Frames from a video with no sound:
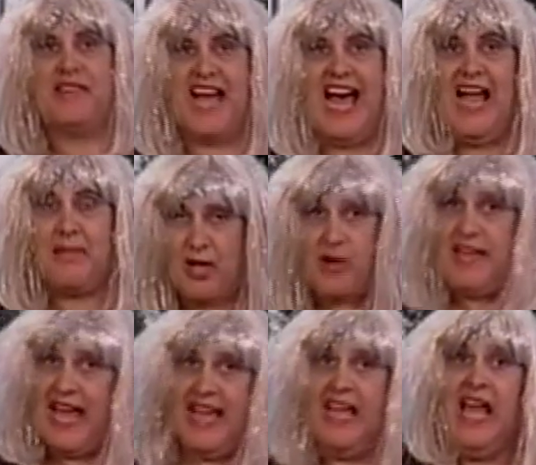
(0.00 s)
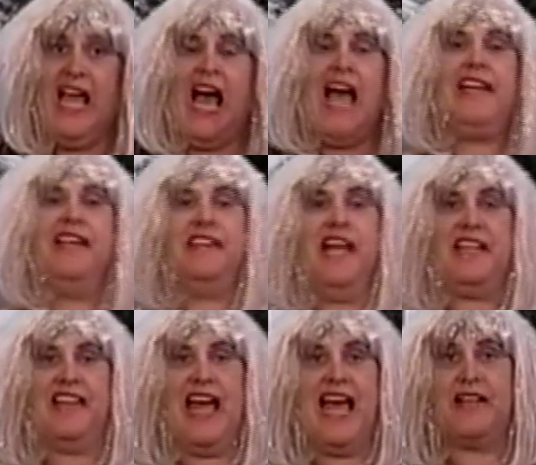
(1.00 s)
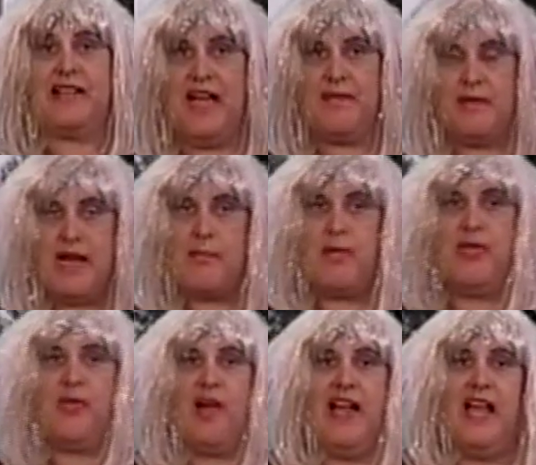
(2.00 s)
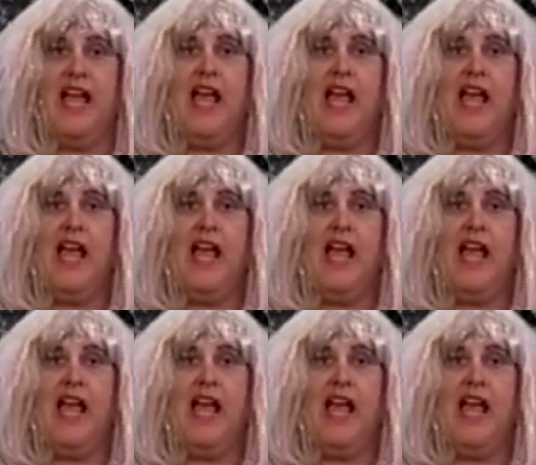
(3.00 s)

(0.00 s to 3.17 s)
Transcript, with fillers: time. Okay, I can dig that. Okay, for number three.